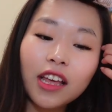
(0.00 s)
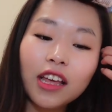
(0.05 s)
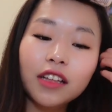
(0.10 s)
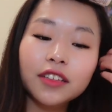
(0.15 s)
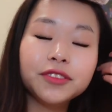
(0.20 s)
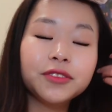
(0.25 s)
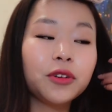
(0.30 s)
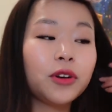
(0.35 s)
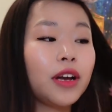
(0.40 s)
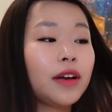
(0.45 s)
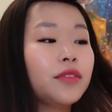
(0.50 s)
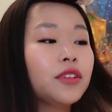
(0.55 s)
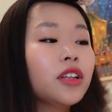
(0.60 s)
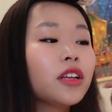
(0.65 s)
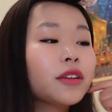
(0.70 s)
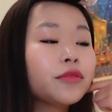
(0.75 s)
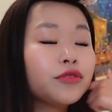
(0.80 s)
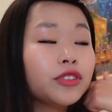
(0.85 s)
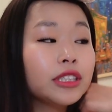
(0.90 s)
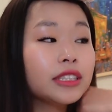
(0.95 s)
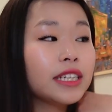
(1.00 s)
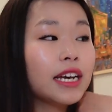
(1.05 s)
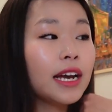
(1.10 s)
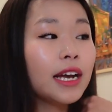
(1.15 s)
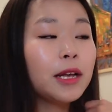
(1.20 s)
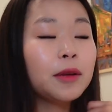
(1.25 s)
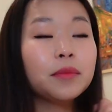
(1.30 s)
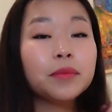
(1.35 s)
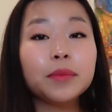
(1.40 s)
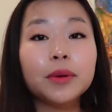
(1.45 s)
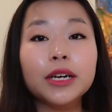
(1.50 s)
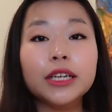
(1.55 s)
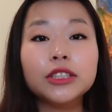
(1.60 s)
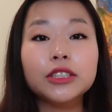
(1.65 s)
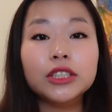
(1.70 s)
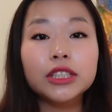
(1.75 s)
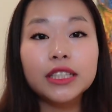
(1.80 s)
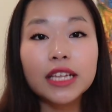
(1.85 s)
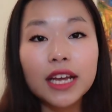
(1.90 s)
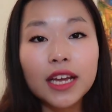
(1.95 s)
So I have a lot of free time, but
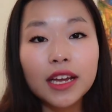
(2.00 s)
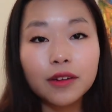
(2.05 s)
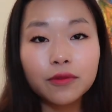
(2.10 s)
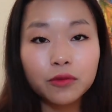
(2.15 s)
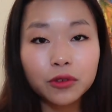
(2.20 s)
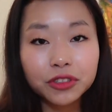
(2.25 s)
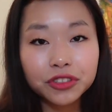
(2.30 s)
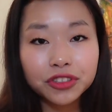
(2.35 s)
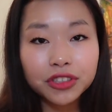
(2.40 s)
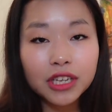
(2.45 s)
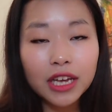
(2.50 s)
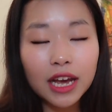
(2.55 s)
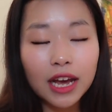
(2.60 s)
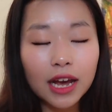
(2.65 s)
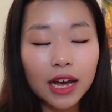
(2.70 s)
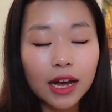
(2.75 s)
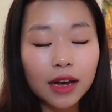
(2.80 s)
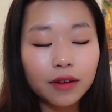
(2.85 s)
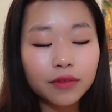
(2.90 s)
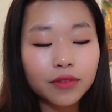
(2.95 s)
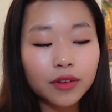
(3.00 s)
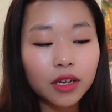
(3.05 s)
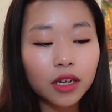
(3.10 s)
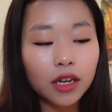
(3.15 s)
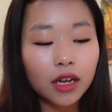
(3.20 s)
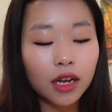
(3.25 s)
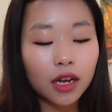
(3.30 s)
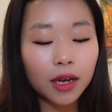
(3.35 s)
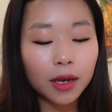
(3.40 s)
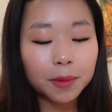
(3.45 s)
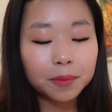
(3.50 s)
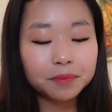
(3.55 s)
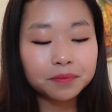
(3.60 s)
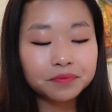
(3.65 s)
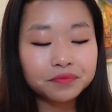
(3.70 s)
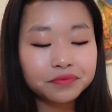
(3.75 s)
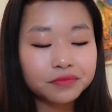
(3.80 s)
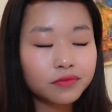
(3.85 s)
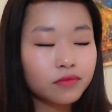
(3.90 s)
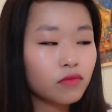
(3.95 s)
today, I unfortunately, have
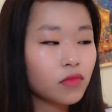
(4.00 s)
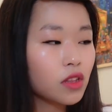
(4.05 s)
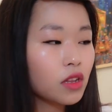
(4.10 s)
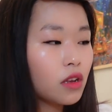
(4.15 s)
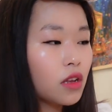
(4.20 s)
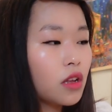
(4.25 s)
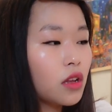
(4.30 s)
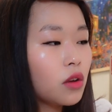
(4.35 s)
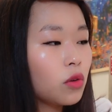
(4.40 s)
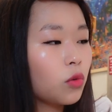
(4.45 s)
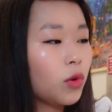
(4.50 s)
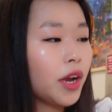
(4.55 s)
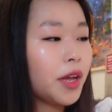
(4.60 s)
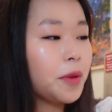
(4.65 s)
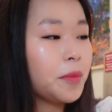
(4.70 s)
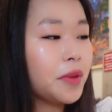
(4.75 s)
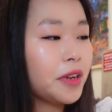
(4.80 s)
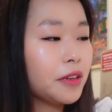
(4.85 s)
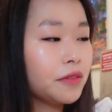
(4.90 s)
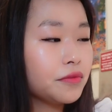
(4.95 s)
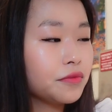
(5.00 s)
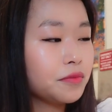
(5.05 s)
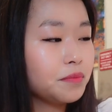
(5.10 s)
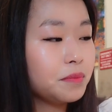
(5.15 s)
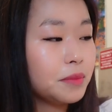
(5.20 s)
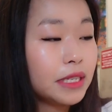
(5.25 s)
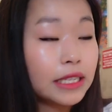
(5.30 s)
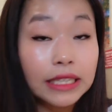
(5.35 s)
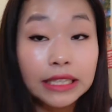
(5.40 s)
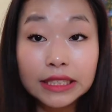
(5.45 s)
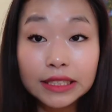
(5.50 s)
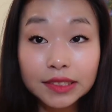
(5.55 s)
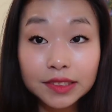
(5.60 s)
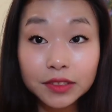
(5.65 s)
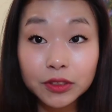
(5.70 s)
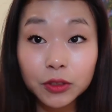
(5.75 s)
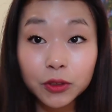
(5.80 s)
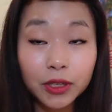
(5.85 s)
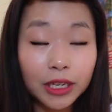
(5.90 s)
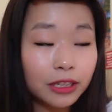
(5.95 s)
um, quite a bit of
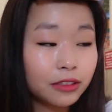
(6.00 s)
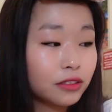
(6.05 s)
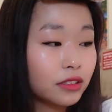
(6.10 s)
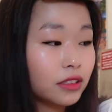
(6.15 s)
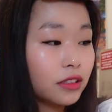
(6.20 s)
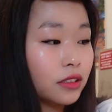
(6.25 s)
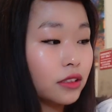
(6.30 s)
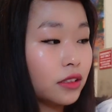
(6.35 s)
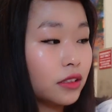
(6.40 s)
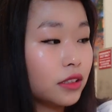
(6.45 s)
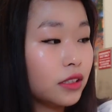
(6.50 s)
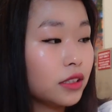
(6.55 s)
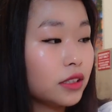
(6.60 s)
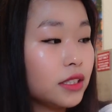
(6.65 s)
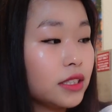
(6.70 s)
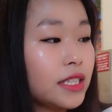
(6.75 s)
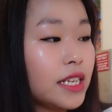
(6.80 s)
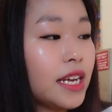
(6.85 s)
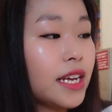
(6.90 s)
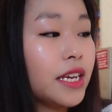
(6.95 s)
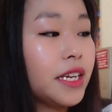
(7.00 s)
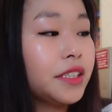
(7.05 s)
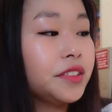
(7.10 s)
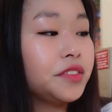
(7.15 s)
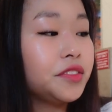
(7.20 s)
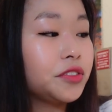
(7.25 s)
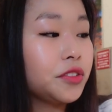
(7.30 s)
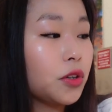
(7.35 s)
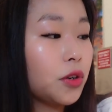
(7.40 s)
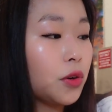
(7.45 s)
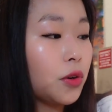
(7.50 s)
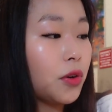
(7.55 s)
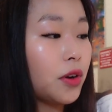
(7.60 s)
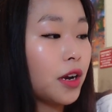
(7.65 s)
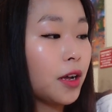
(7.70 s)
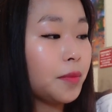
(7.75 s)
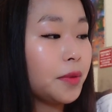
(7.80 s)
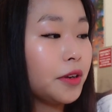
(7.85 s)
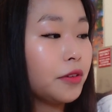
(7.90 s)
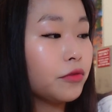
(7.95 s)
meetings throughout the day, so
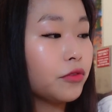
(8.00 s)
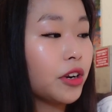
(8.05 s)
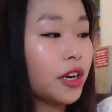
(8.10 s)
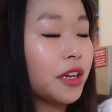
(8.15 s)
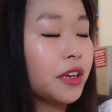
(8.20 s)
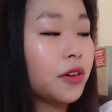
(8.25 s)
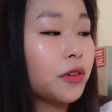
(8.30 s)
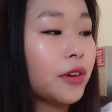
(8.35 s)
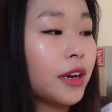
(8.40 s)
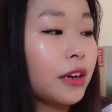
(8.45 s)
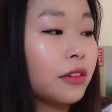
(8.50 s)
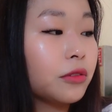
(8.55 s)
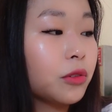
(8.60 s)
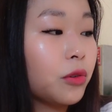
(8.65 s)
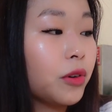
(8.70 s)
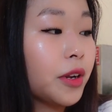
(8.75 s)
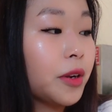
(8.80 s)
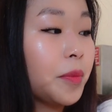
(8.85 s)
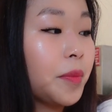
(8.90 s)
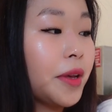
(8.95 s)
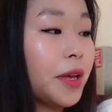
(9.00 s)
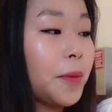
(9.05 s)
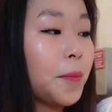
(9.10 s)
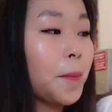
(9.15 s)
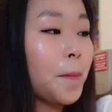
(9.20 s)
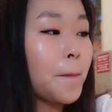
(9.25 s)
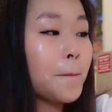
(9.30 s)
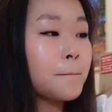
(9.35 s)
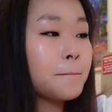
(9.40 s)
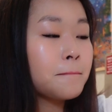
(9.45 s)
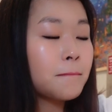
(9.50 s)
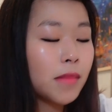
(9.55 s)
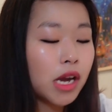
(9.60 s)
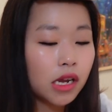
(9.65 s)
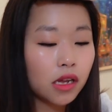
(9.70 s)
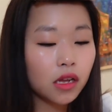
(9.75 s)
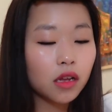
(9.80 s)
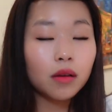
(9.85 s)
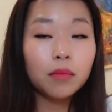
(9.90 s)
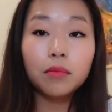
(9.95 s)
I've been running around quite a bit.
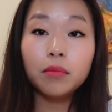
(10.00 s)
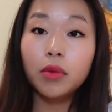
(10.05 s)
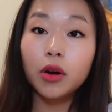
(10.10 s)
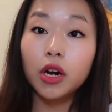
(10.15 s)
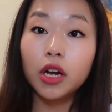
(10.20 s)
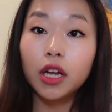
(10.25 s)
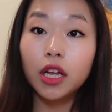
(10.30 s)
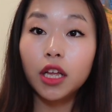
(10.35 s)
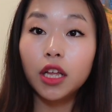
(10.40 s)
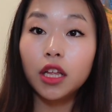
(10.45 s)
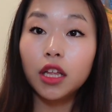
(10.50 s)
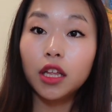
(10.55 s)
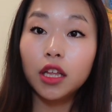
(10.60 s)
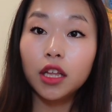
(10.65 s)
But